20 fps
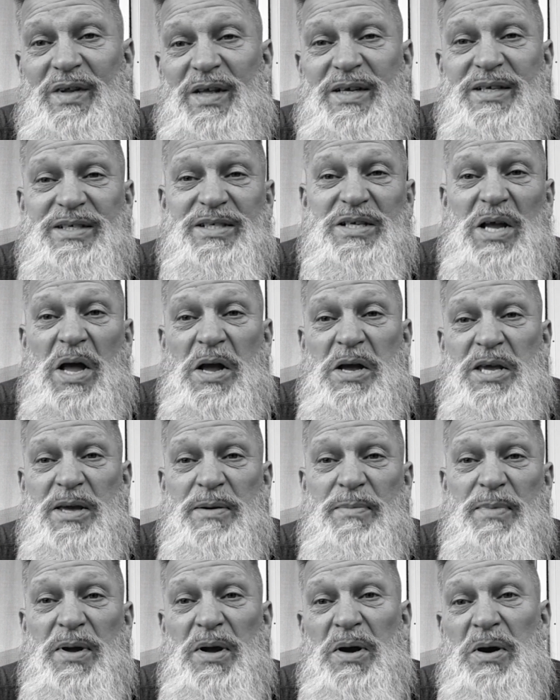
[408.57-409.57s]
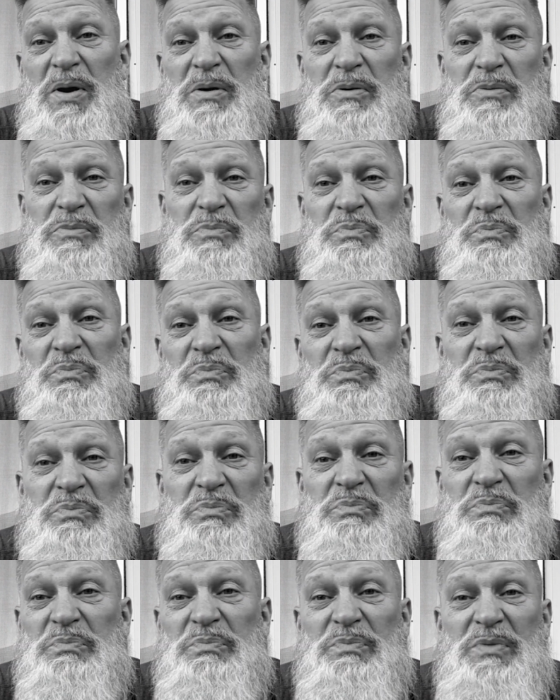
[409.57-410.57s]
Skunky beer.
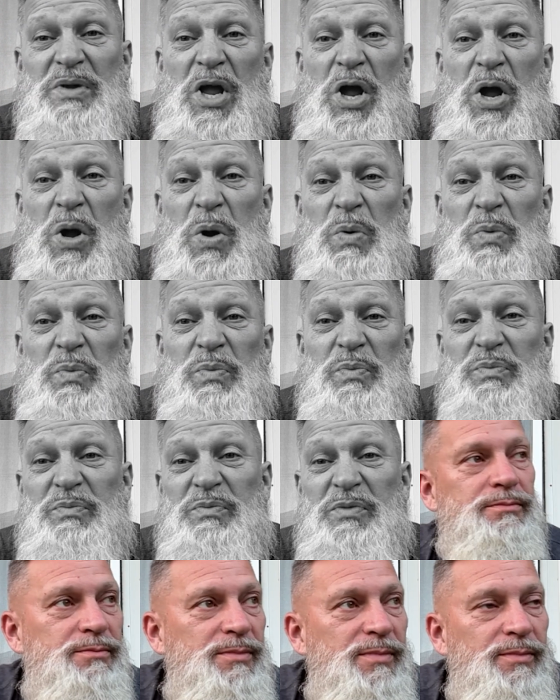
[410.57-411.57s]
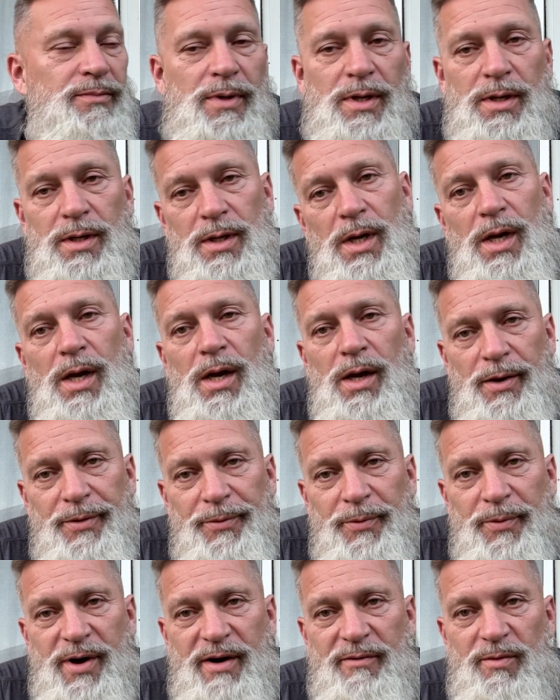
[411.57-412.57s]
No.
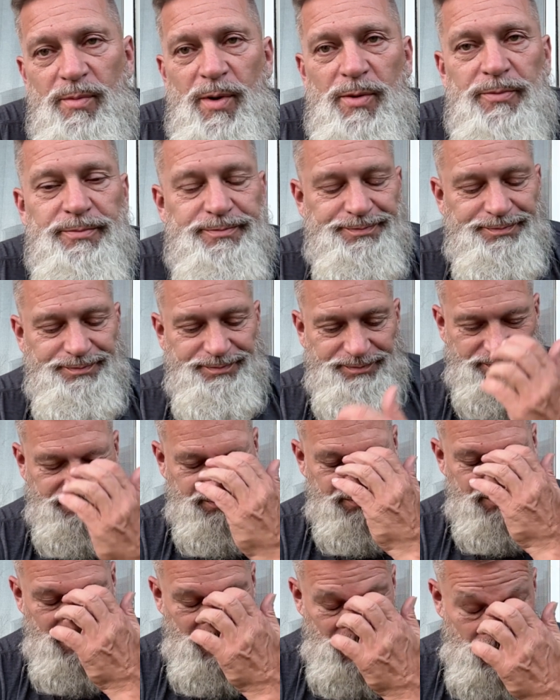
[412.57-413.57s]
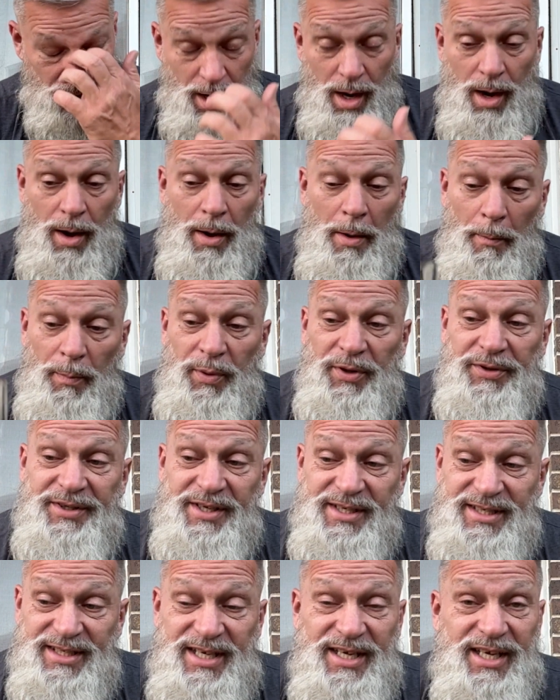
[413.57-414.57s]
Whatever, bro. But
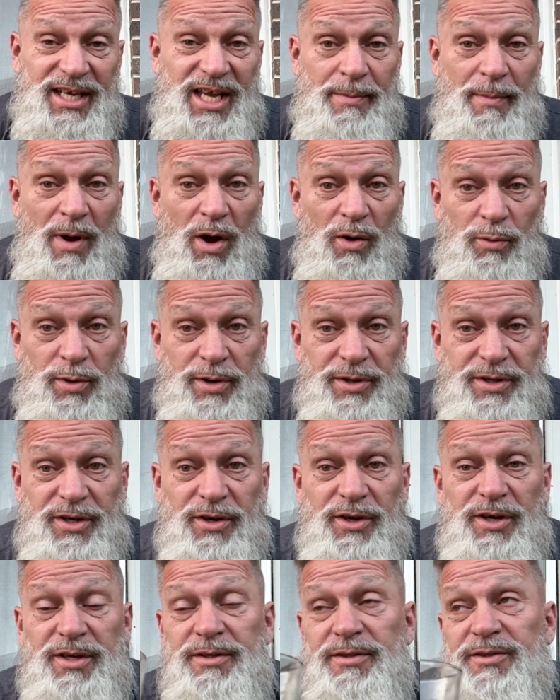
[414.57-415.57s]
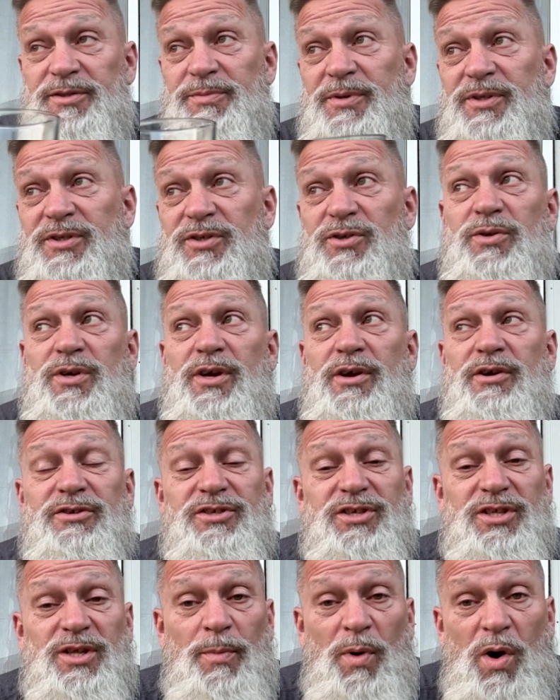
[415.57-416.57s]
this thing came out really good. It's been two
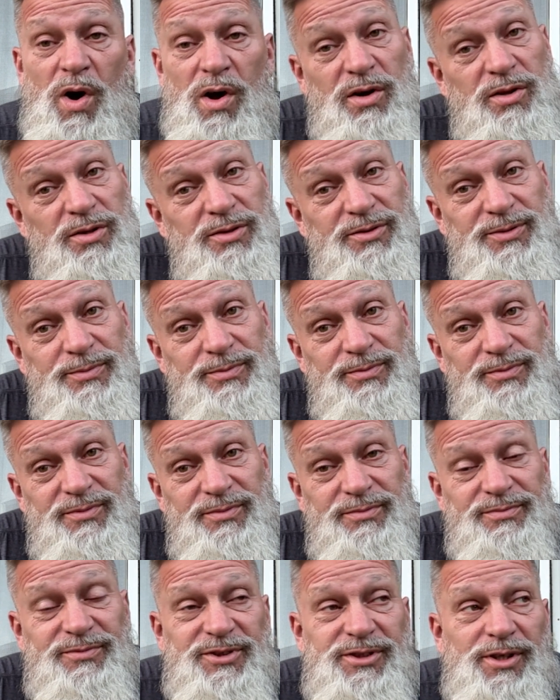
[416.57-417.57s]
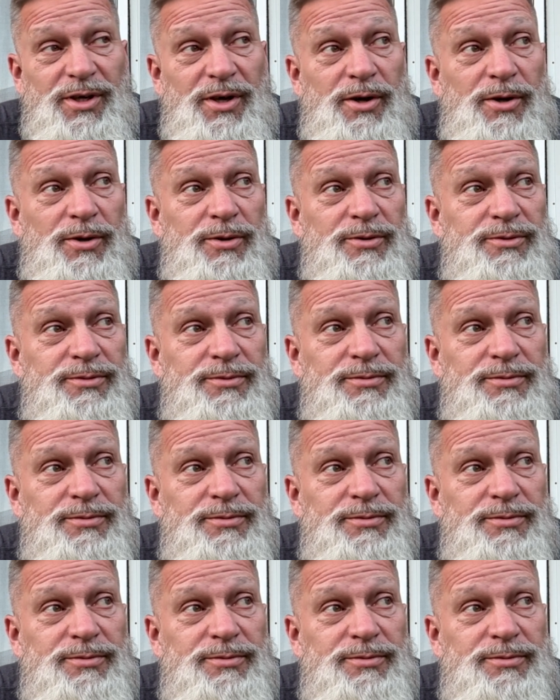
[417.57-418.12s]
years in the bottle, so